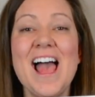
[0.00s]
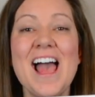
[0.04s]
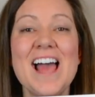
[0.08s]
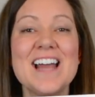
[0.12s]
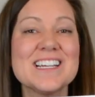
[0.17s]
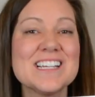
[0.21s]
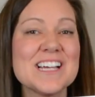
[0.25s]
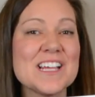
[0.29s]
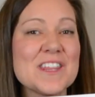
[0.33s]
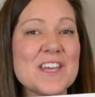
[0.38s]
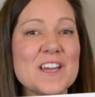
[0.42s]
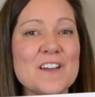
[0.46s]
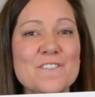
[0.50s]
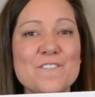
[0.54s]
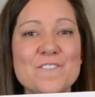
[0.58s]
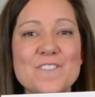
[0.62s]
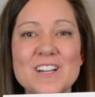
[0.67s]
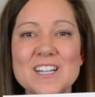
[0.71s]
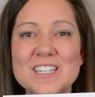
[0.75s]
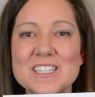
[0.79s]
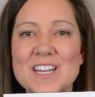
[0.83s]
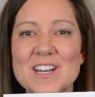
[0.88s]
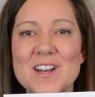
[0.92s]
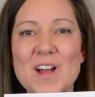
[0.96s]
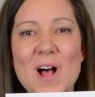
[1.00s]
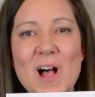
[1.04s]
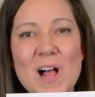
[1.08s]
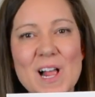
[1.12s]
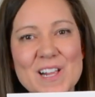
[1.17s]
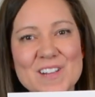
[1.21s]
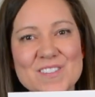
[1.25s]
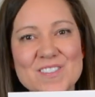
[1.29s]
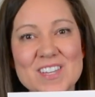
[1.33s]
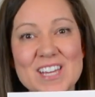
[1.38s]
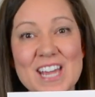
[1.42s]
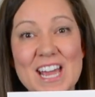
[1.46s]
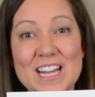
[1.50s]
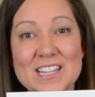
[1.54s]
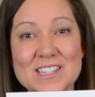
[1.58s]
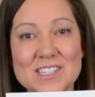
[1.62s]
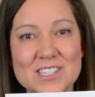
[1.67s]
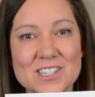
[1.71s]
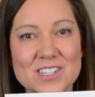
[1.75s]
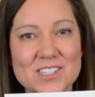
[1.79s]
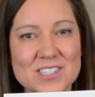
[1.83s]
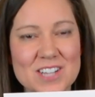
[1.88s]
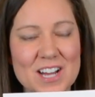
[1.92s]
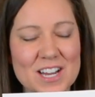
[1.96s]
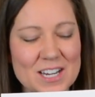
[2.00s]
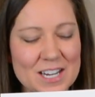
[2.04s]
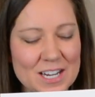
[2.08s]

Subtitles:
until they have filled in all of the answers on